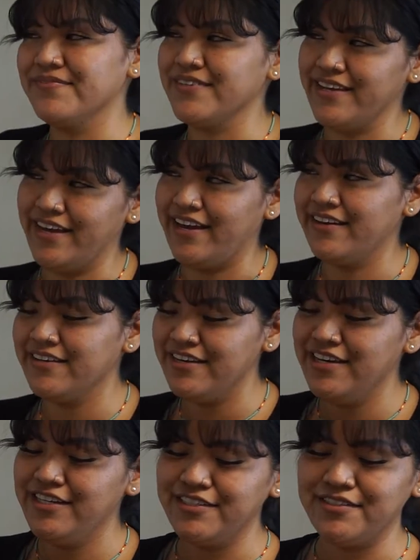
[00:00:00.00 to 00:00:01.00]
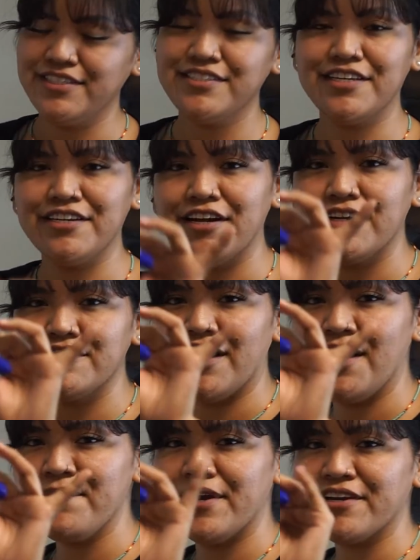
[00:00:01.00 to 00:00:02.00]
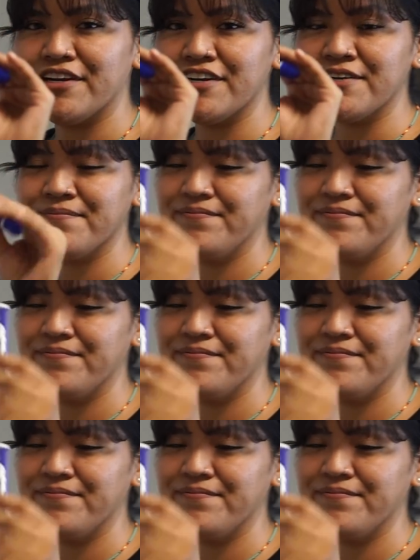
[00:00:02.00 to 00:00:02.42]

Yeah, so let's get our dot marker